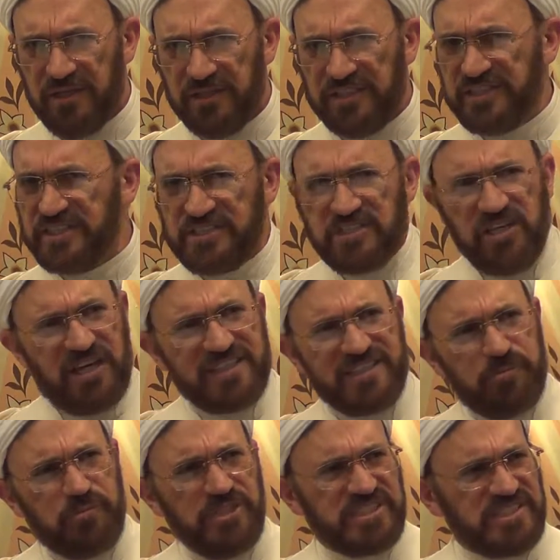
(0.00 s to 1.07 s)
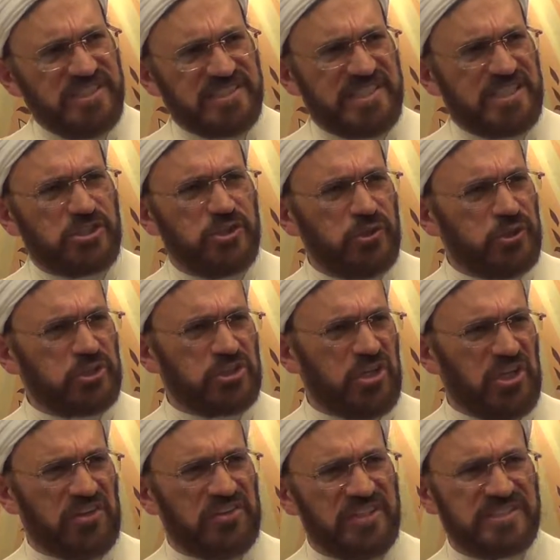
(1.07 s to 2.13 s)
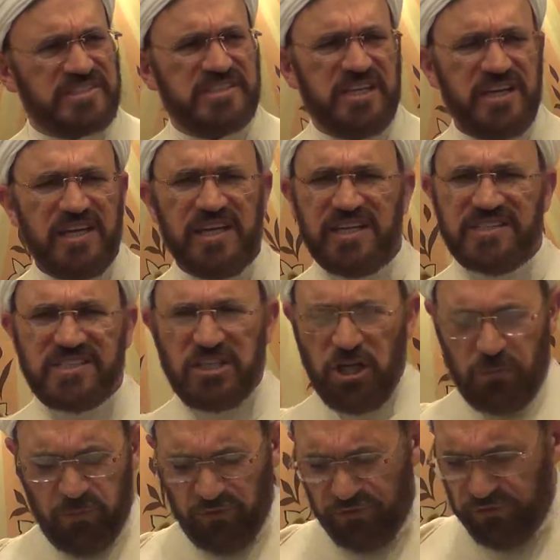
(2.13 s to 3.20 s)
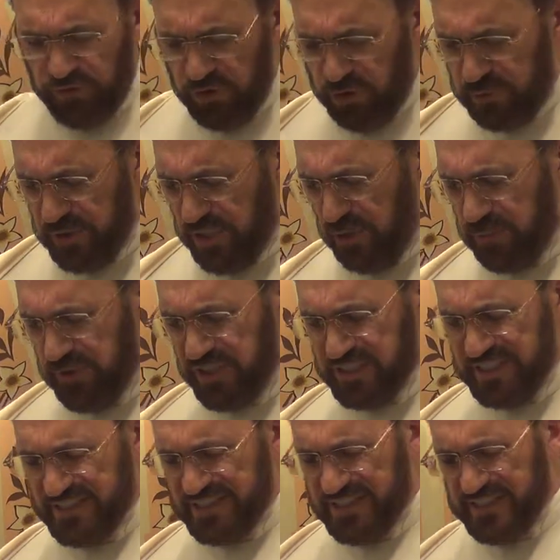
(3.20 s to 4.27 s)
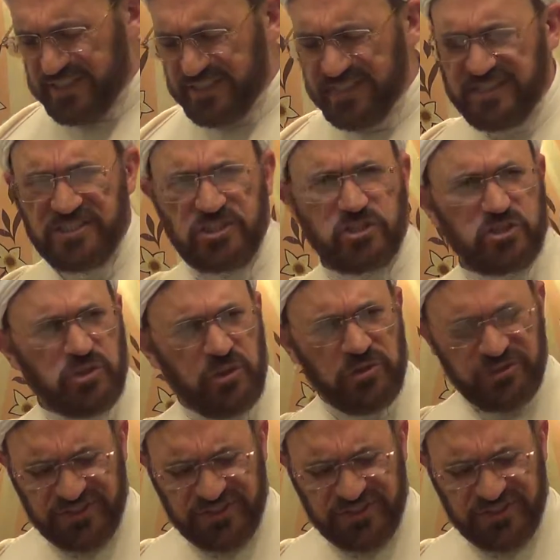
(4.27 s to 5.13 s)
This is not a business as usual. This Islamophobia, brothers and sisters, is so